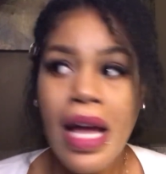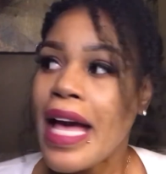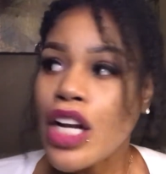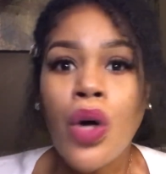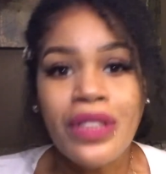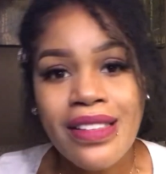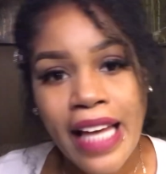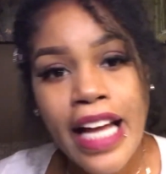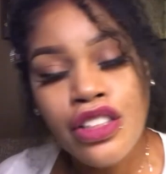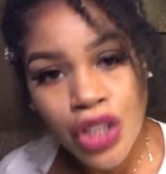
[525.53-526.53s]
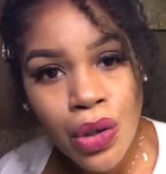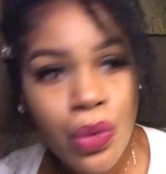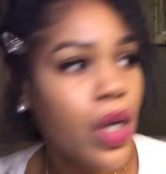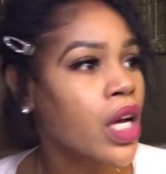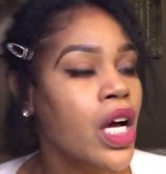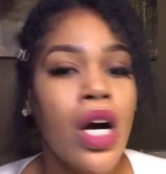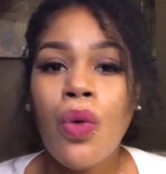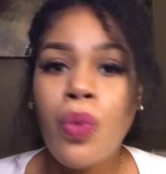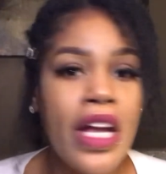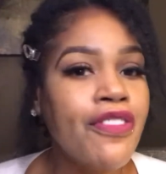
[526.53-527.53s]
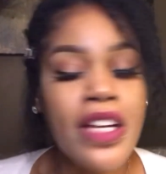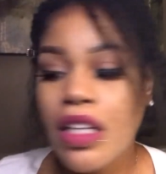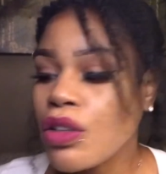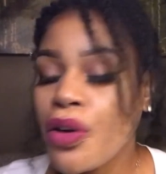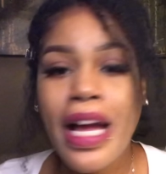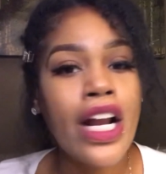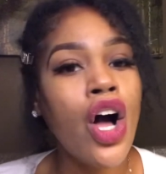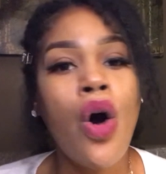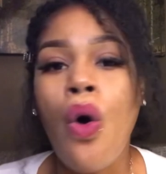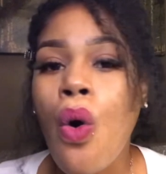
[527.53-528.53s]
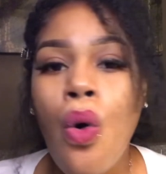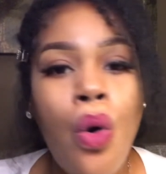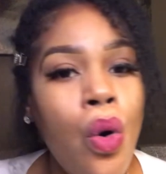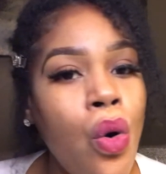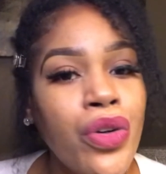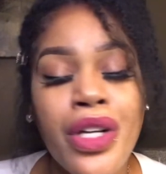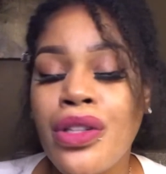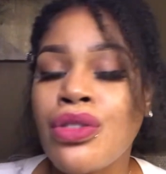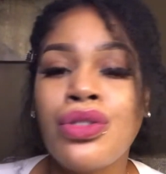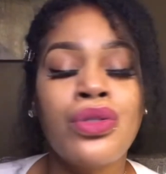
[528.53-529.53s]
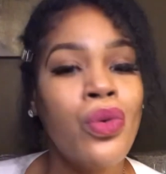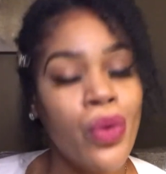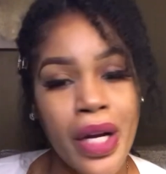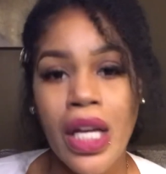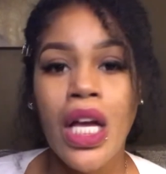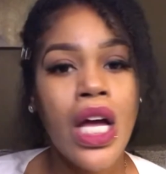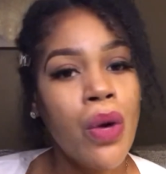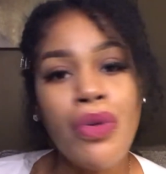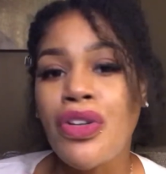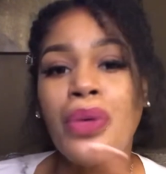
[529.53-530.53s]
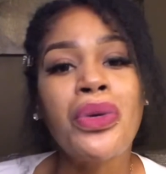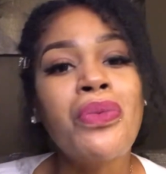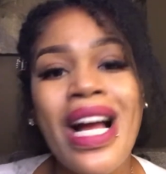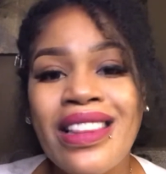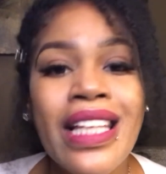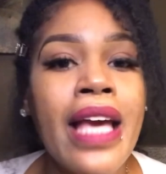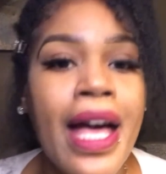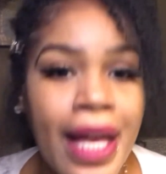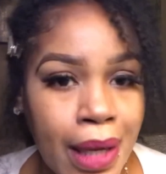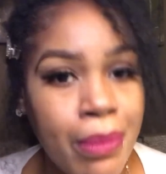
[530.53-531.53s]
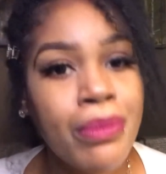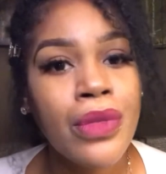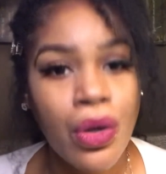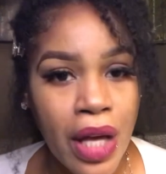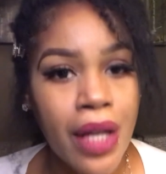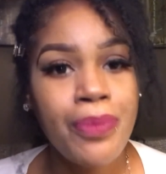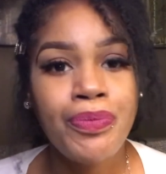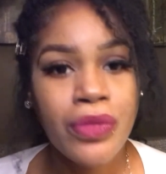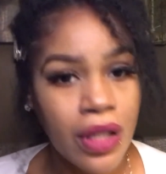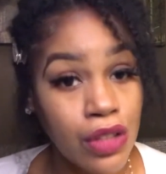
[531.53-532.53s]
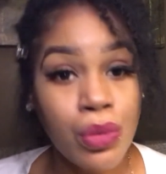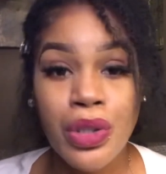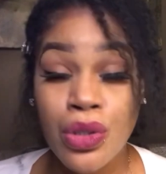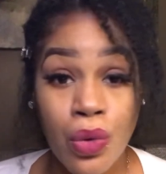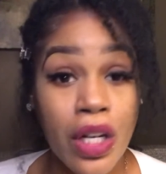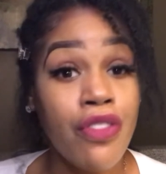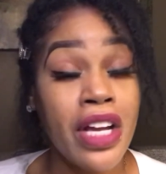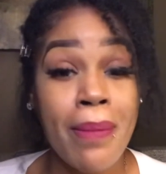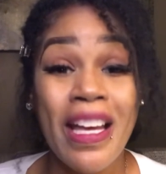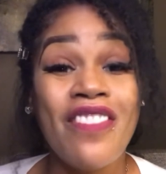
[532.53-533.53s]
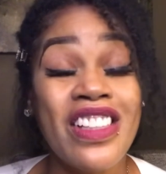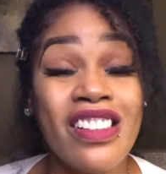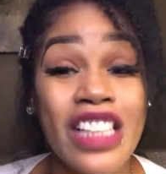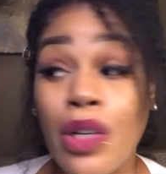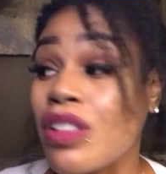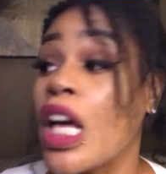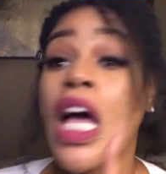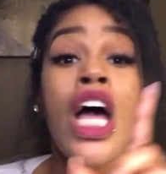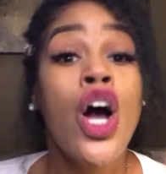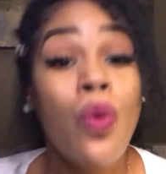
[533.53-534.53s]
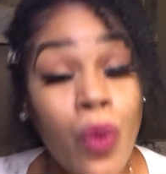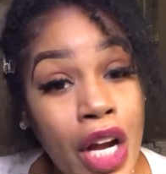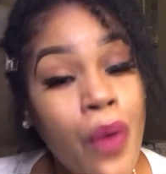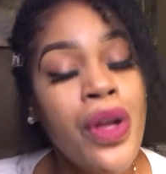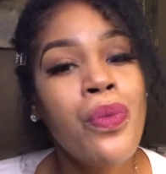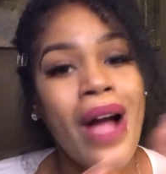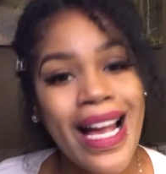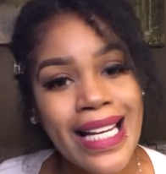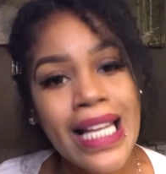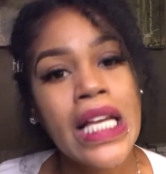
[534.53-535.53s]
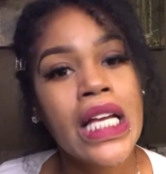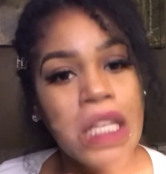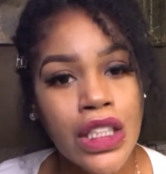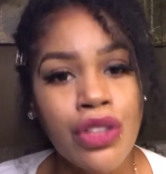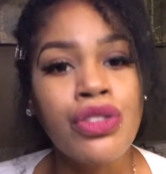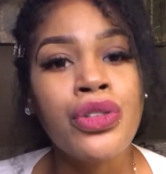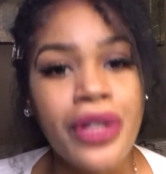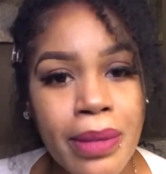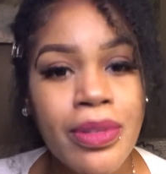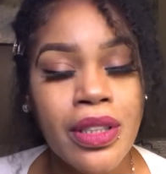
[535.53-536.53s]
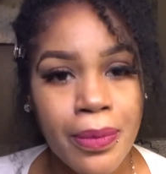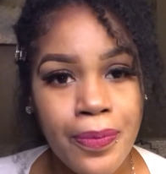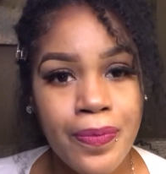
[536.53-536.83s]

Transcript: And on the take two, we finna create a whole nother story. We finna rewrite the game, okay? That's what we're doing over here, Manifesting Secrets. We're rewriting the script.